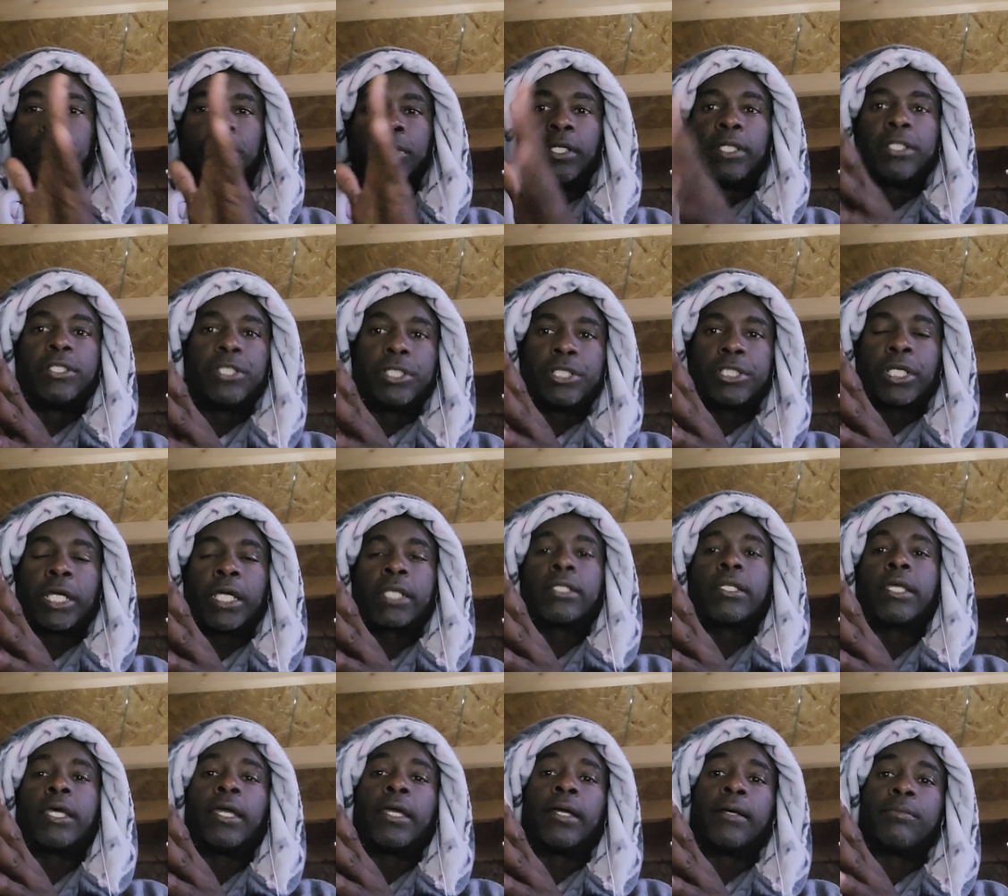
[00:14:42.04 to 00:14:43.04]
put in your
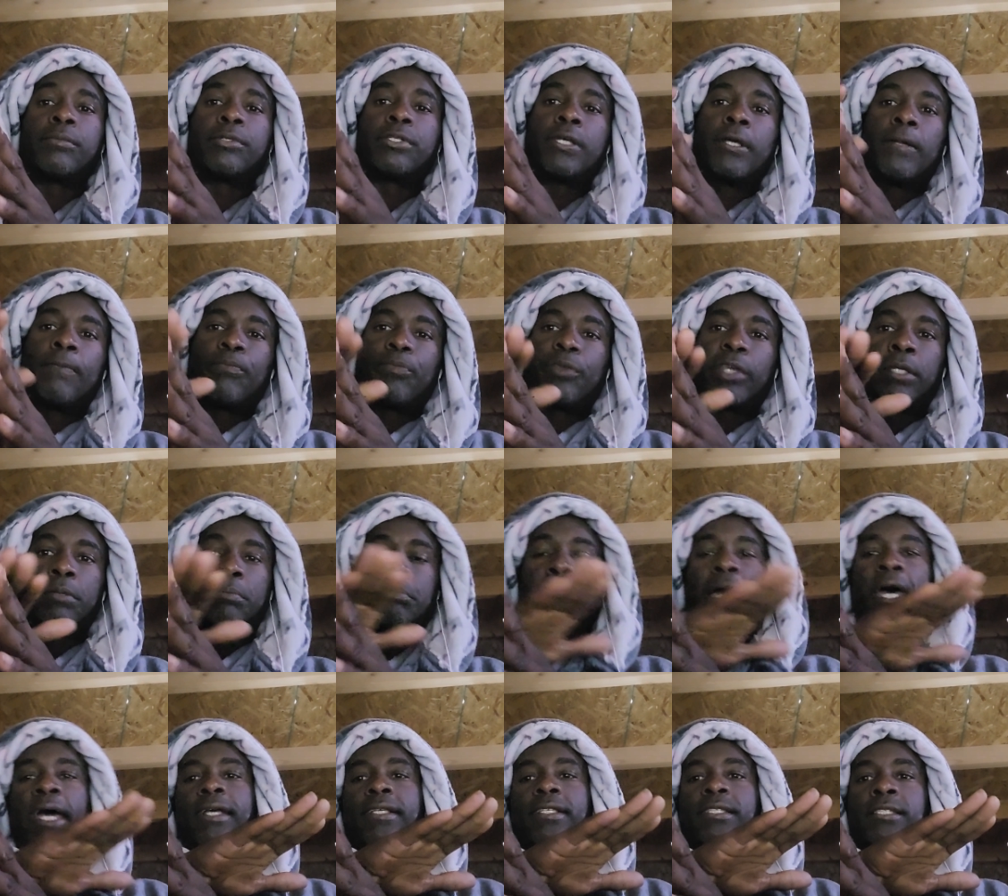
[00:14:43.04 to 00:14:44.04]
check dams, it
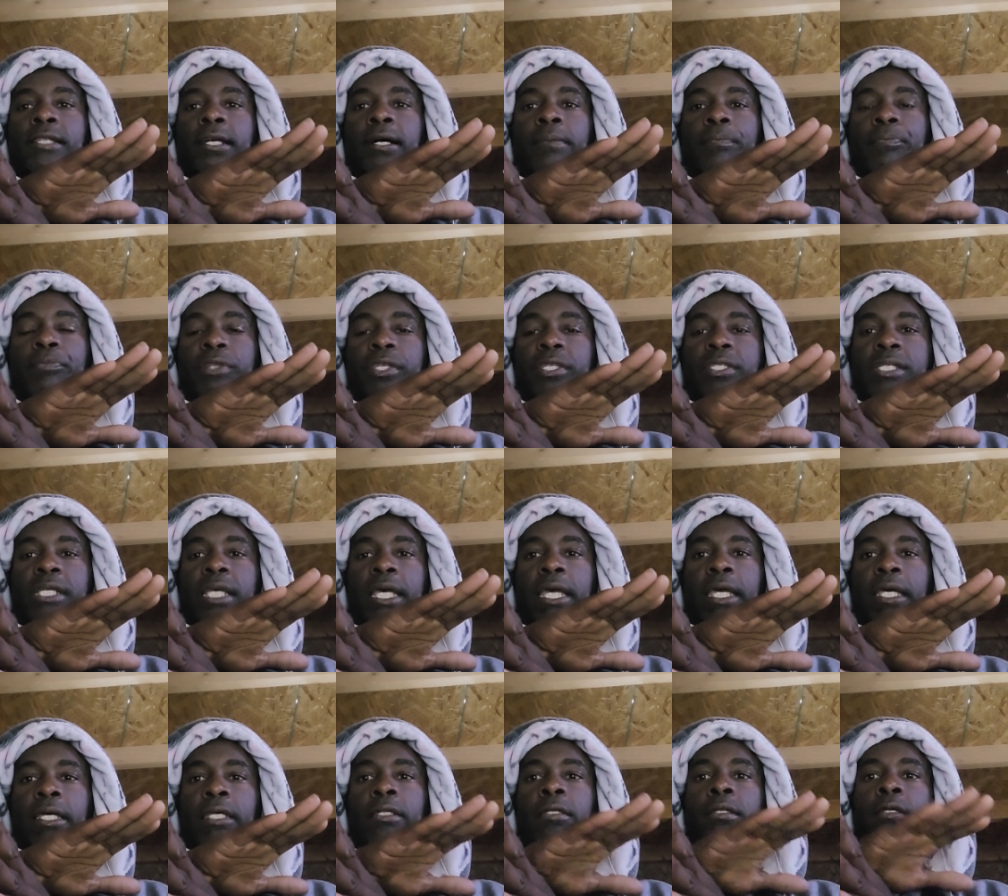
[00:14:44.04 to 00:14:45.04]
backs up the
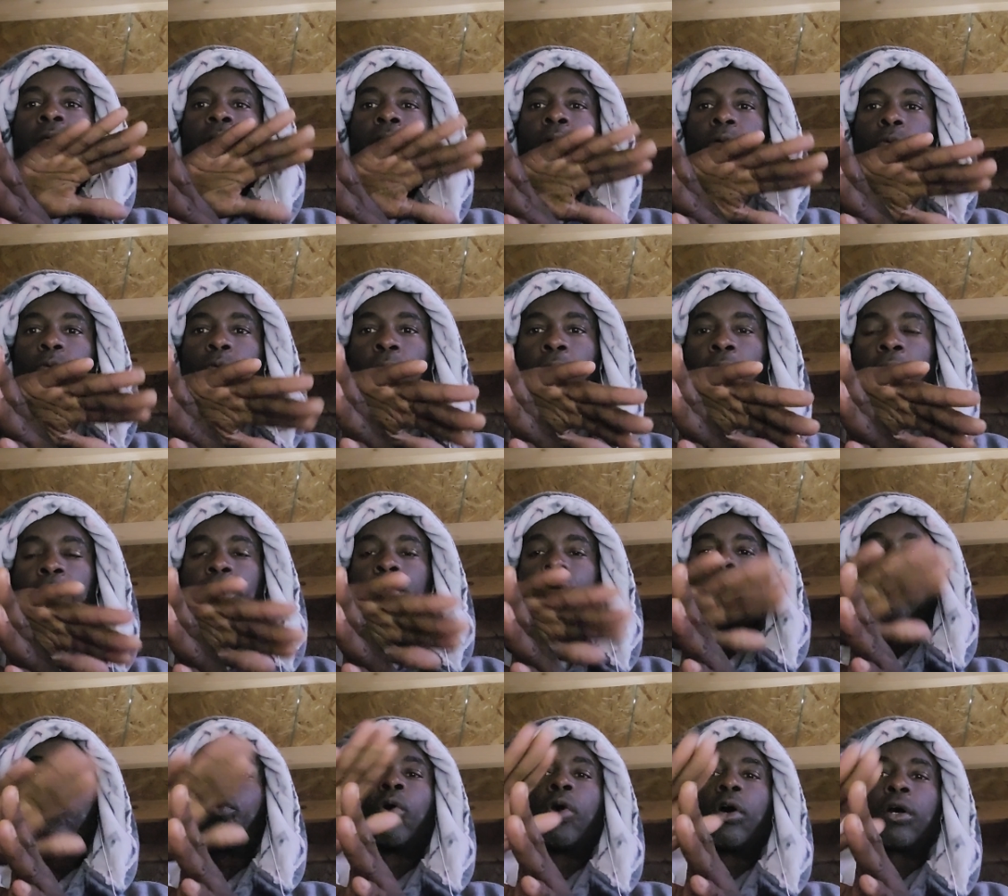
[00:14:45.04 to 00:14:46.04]
sand while the
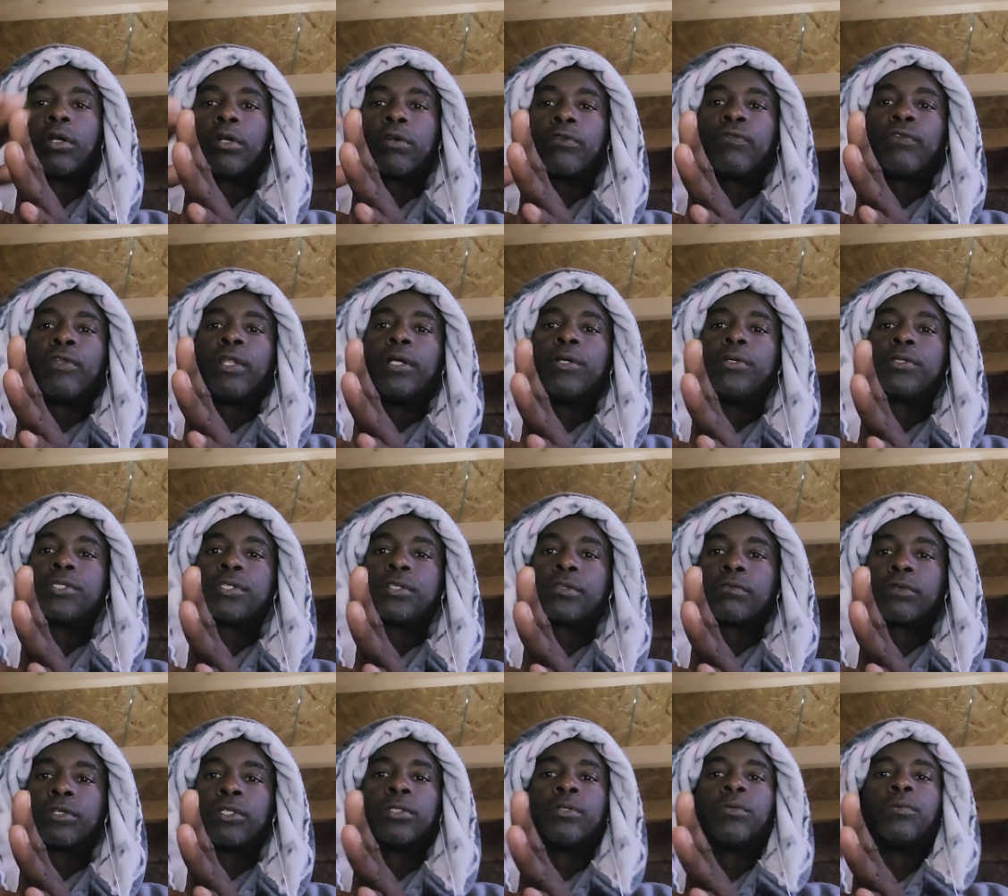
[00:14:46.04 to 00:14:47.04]
water flows
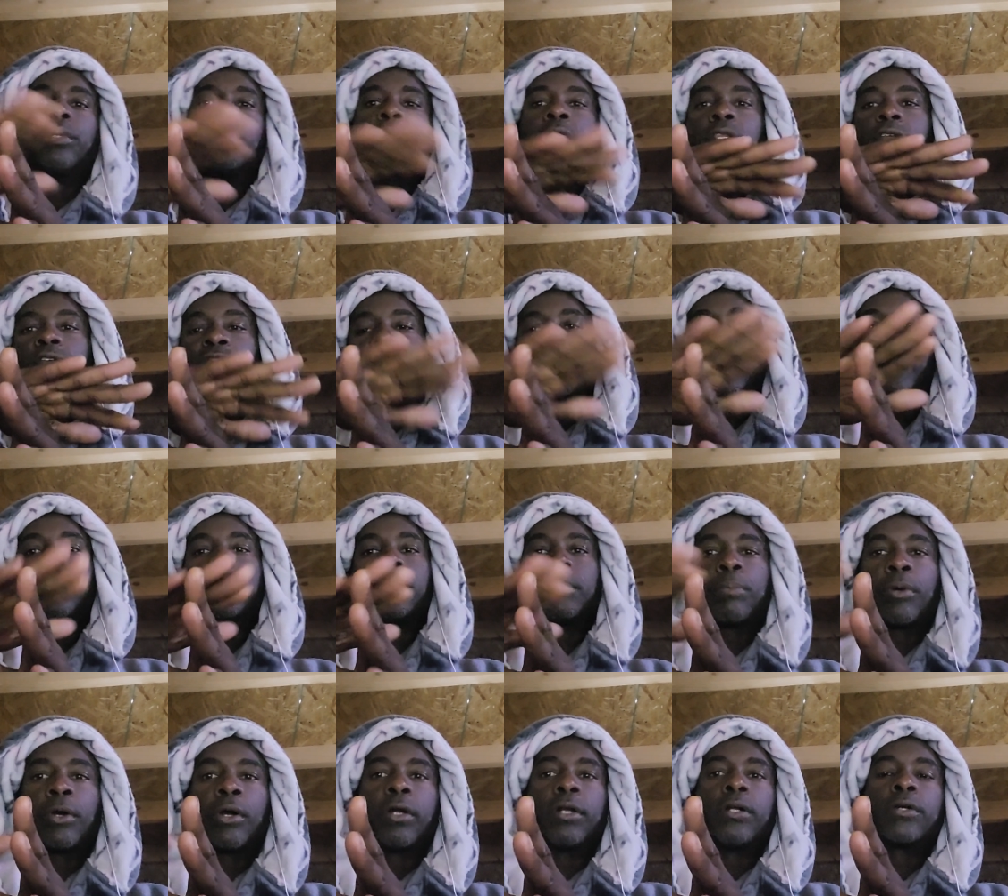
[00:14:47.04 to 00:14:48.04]
through with the finer
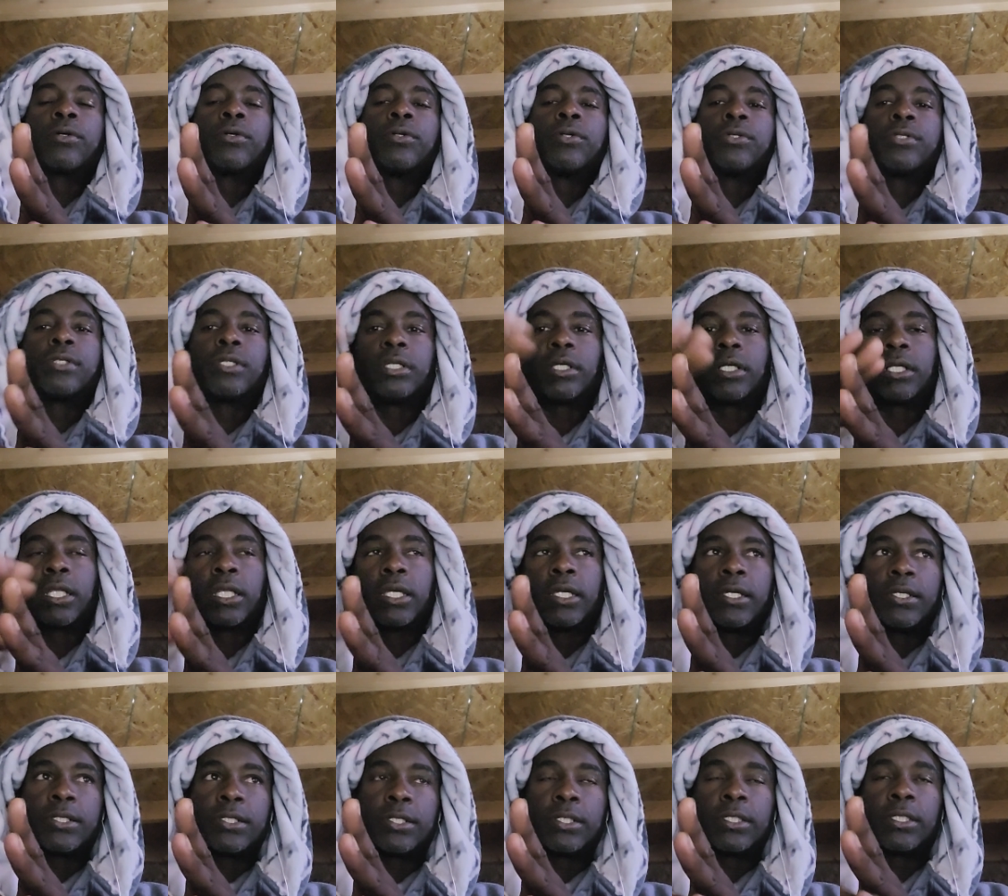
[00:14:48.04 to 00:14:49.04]
particles and the
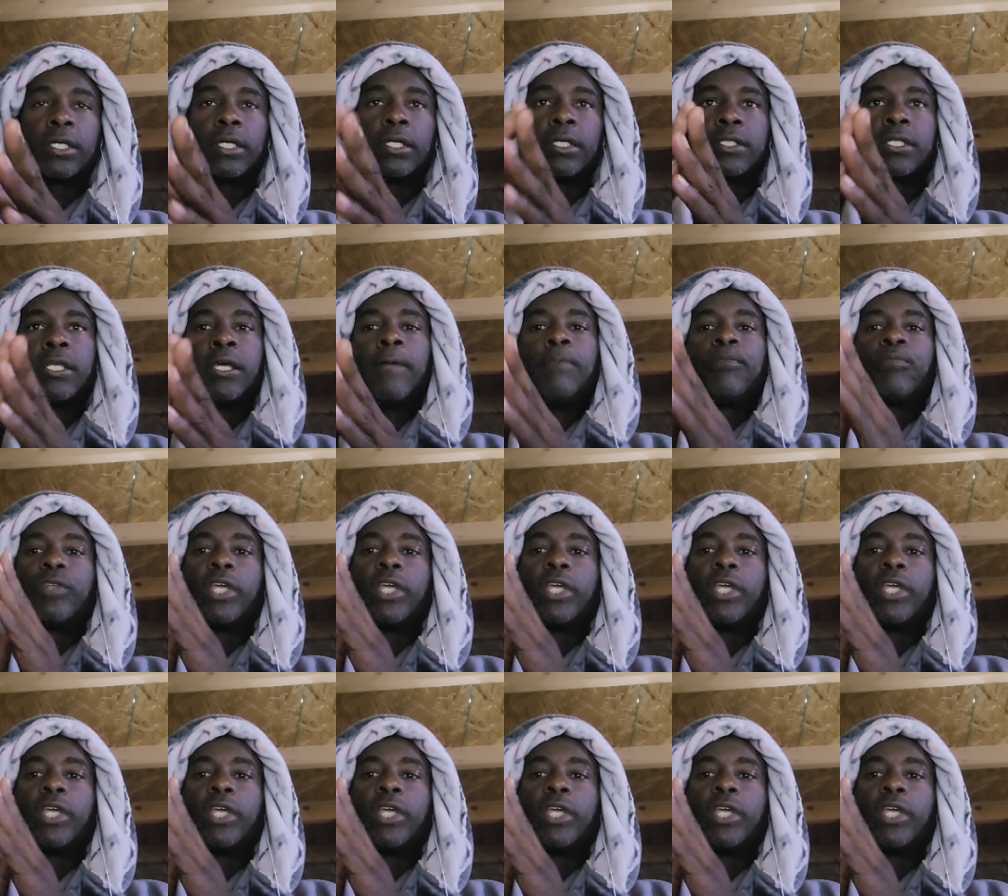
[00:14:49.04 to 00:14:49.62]
clays and things.